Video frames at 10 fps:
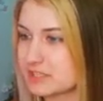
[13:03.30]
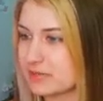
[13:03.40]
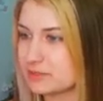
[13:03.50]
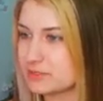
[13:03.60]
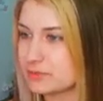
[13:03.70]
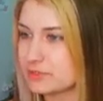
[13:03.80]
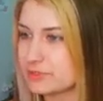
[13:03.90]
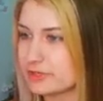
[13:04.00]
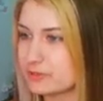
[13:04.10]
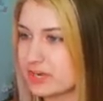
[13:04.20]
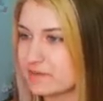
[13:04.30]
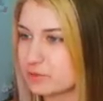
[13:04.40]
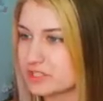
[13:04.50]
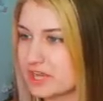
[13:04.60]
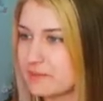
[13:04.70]
Skyward Sword stream when I have
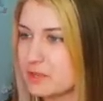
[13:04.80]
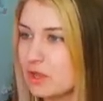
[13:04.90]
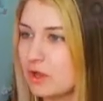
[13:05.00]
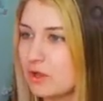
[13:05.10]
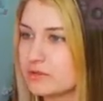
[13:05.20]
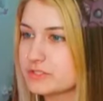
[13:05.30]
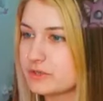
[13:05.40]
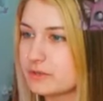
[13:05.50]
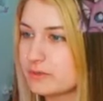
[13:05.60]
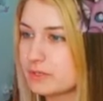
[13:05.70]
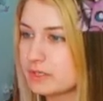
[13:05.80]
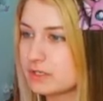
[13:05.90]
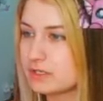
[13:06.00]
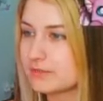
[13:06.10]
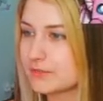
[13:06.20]
more time. Also,
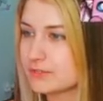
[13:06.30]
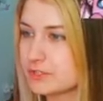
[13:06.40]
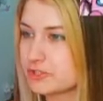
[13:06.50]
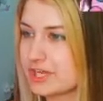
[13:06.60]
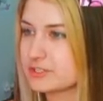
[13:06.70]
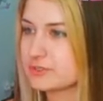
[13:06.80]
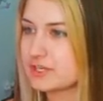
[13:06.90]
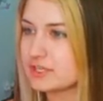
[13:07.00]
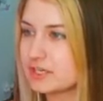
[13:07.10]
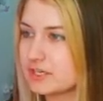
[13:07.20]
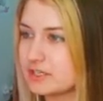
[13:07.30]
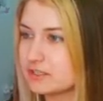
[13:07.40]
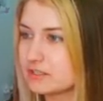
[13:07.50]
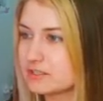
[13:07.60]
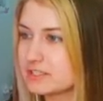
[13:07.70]
there's a chest right there.
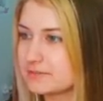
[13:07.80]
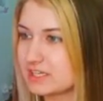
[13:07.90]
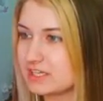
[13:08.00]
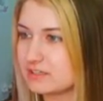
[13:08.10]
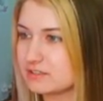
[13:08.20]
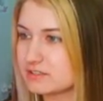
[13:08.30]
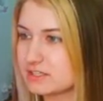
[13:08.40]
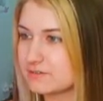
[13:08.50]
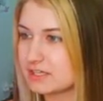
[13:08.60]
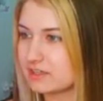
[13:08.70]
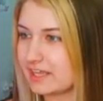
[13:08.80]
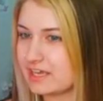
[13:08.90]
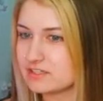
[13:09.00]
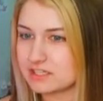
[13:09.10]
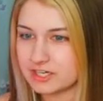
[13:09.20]
Let's see if I can see if I can
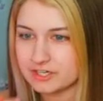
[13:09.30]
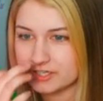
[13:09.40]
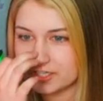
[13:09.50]
land there.